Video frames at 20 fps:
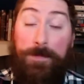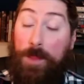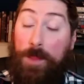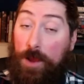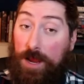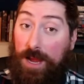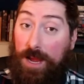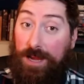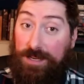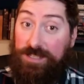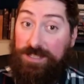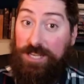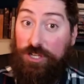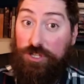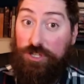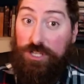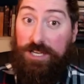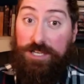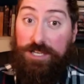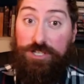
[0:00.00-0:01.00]

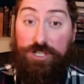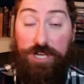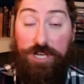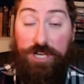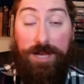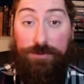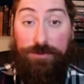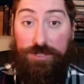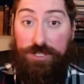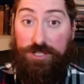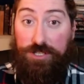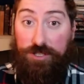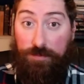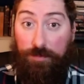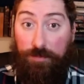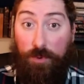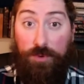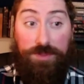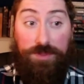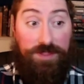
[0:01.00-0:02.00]
essentially his job was to
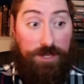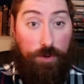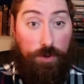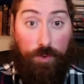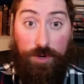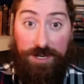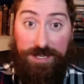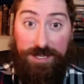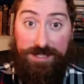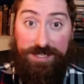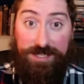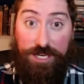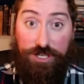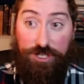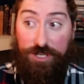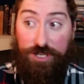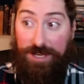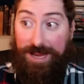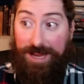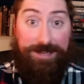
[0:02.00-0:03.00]
support the
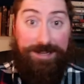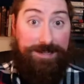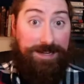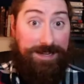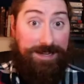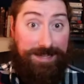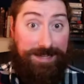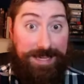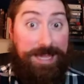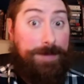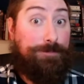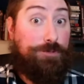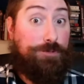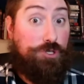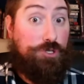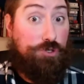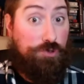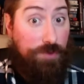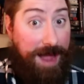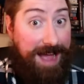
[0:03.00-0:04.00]
organization and keep
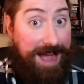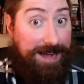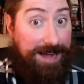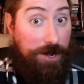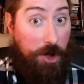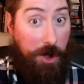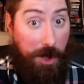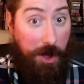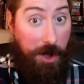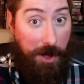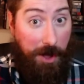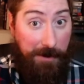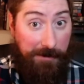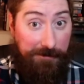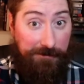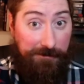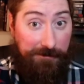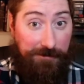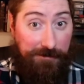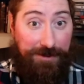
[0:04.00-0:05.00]
track
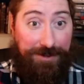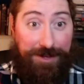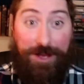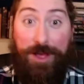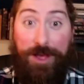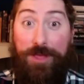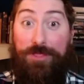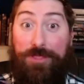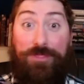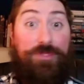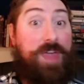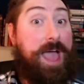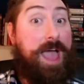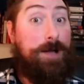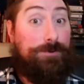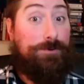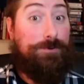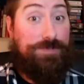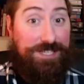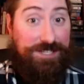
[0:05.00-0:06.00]
of
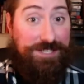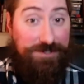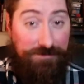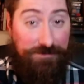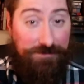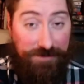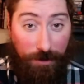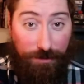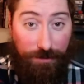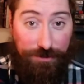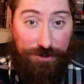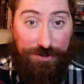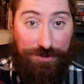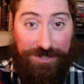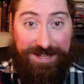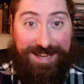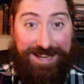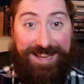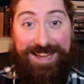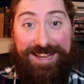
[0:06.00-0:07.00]
thousands of
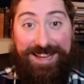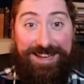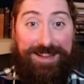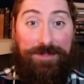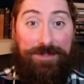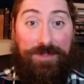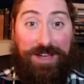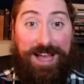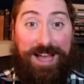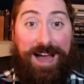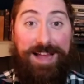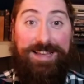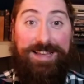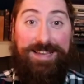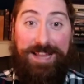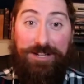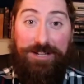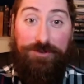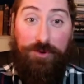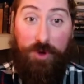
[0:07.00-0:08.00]
soldiers in the
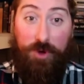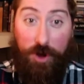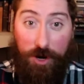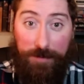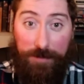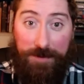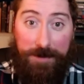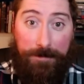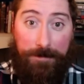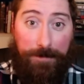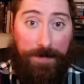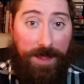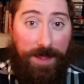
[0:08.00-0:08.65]
Continental Army.